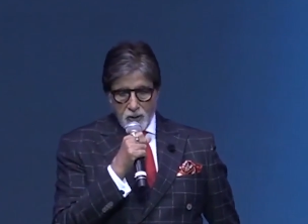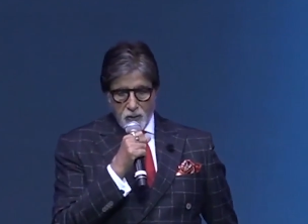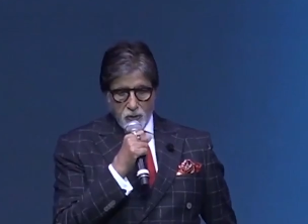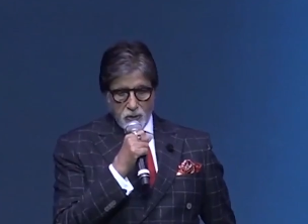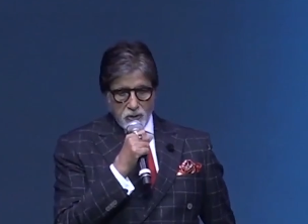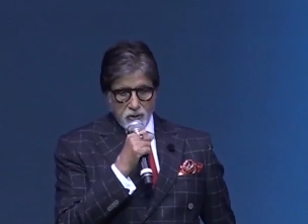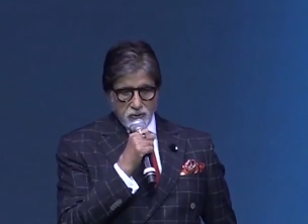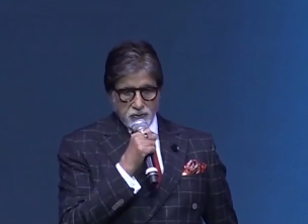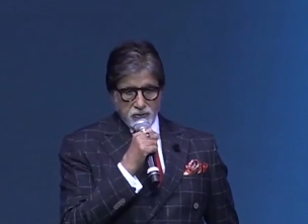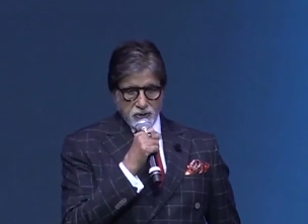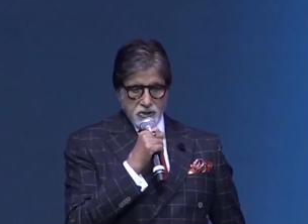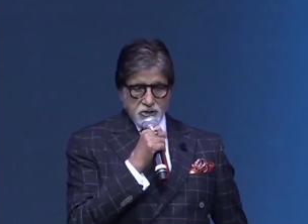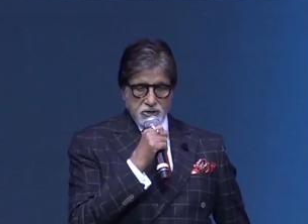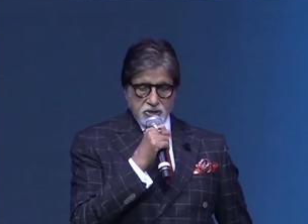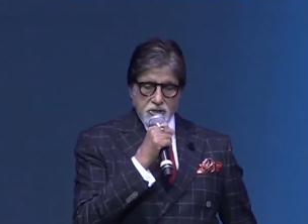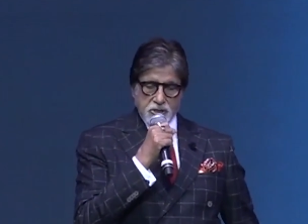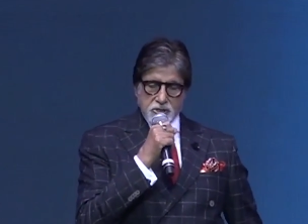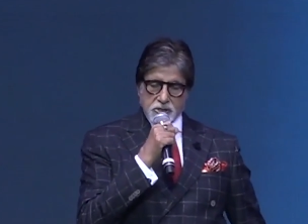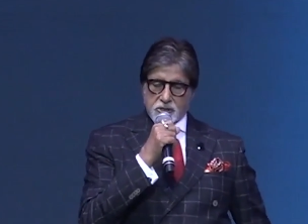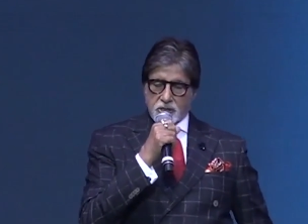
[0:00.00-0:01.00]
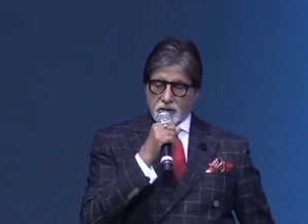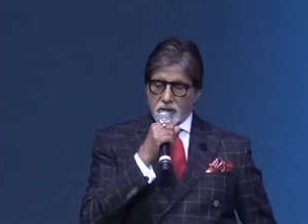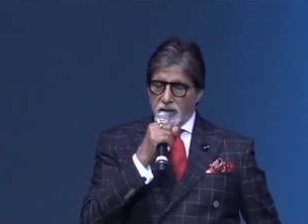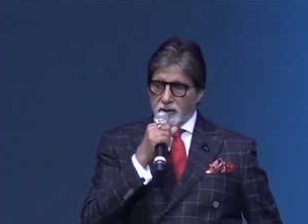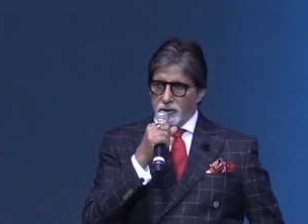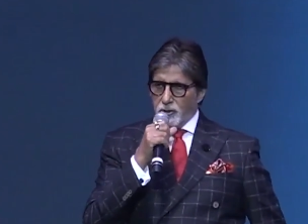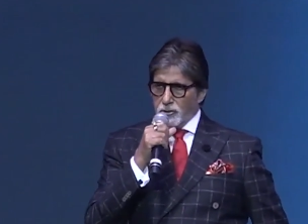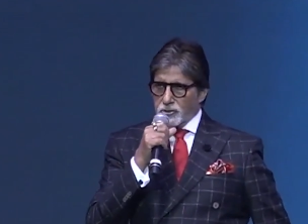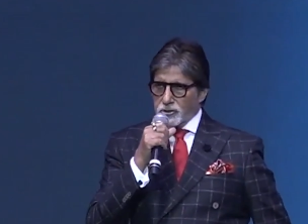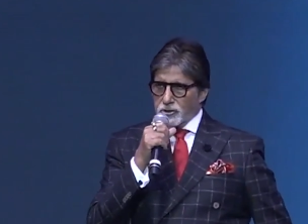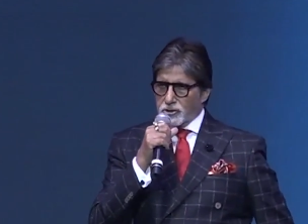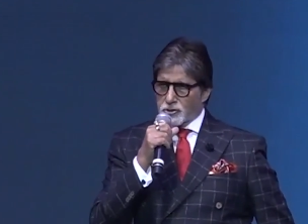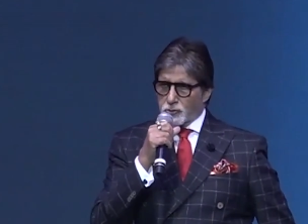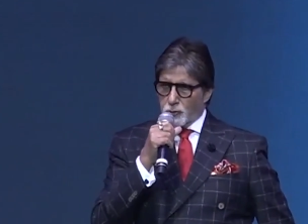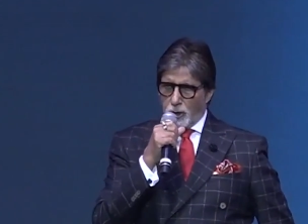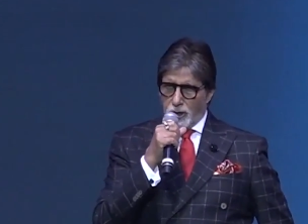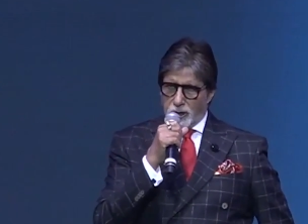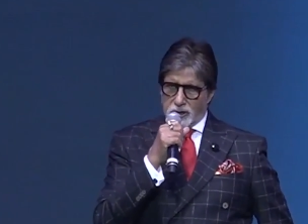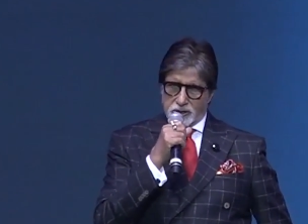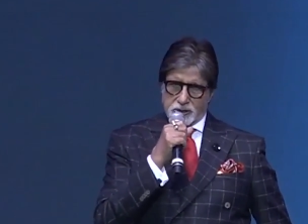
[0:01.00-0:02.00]
one of the first things that I noticed
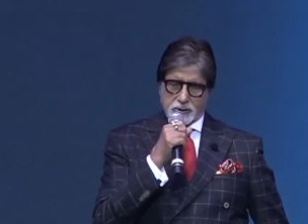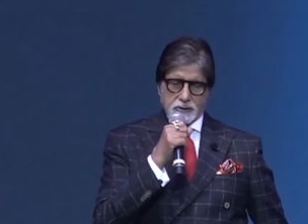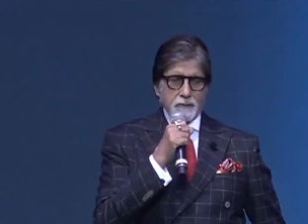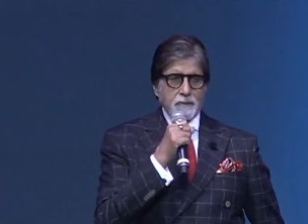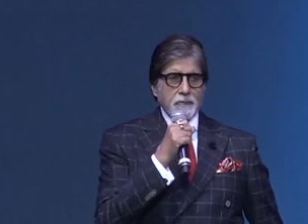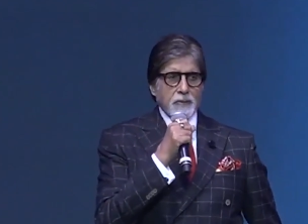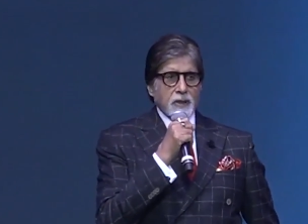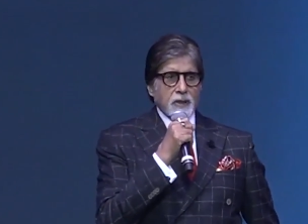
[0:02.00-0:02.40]
was